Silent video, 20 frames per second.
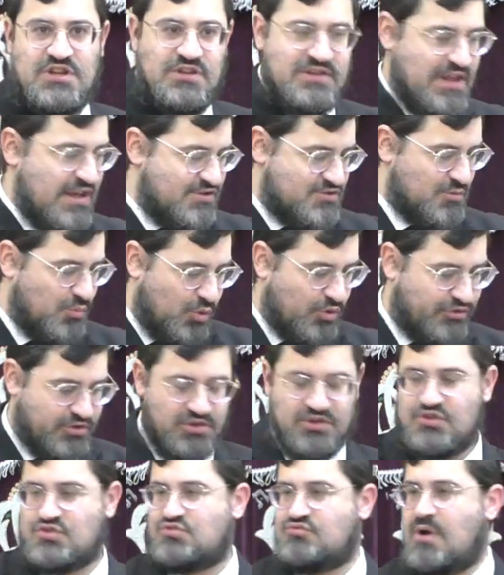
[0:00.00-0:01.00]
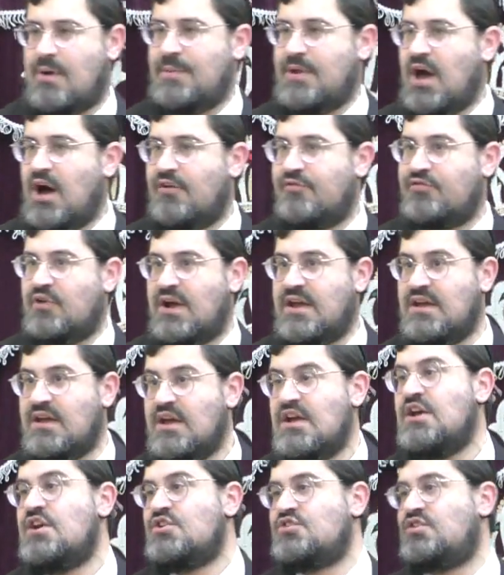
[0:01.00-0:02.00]
you take some water and you scrub it off, right?
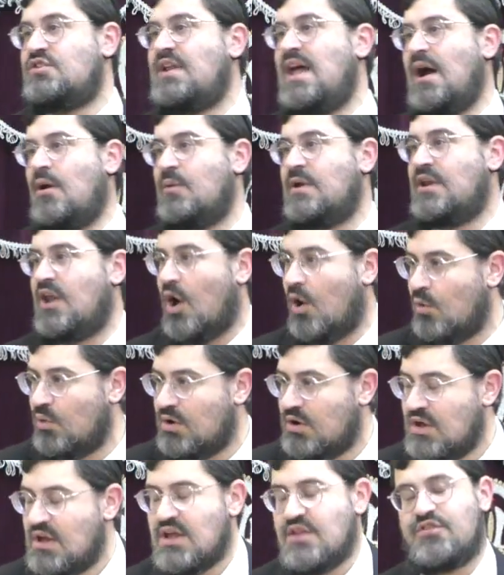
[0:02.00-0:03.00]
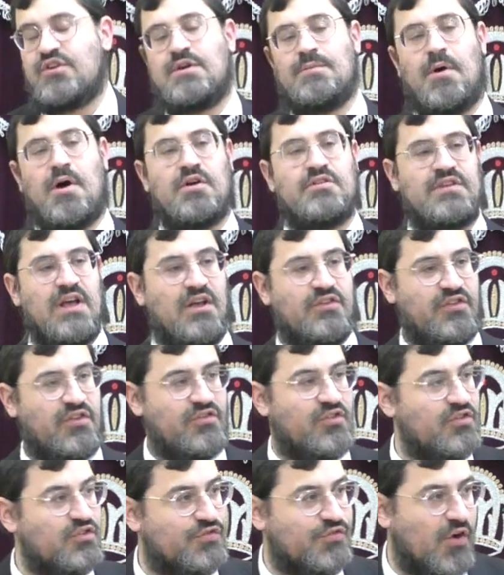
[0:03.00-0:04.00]
So now we know. The Gemara tells
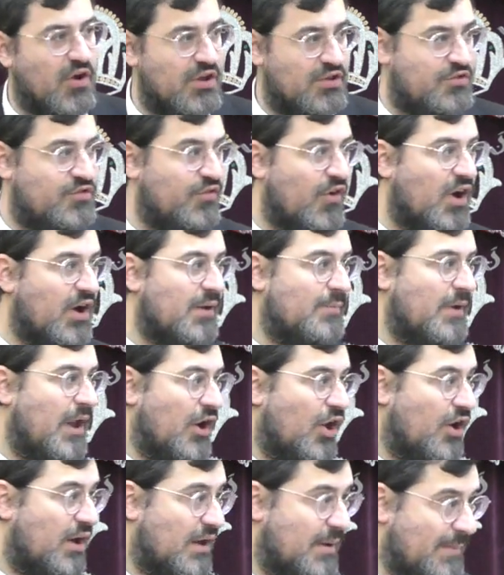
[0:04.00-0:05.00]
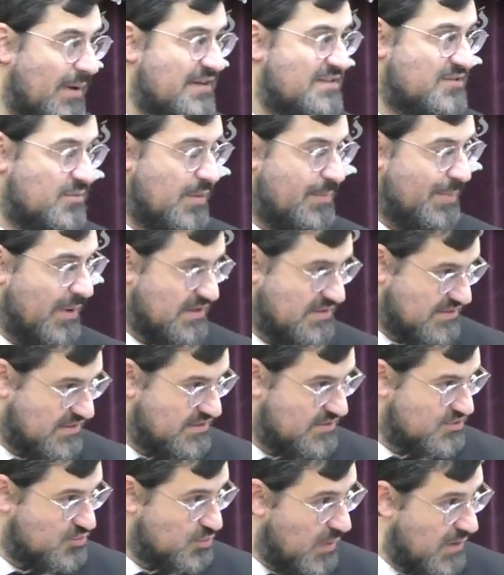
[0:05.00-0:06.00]
us in Zvachim, Lalacha Lemaisa, we pass in
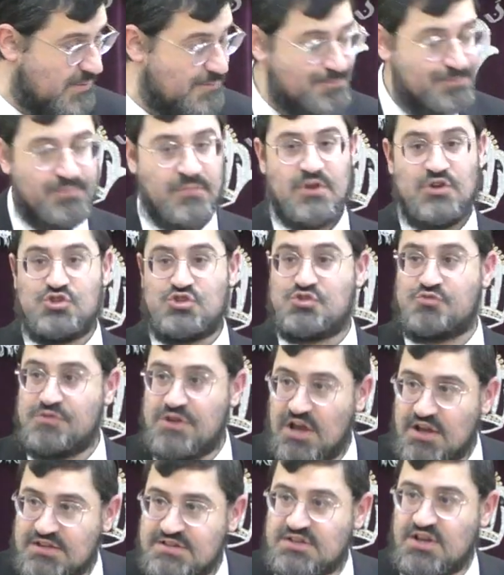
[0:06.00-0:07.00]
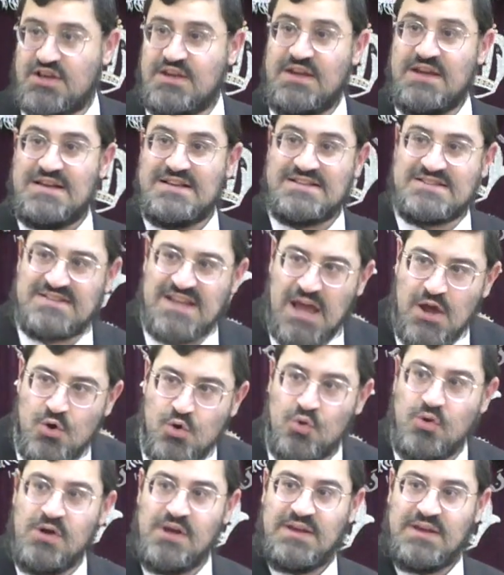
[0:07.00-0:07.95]
this way. Shriyasai Zehu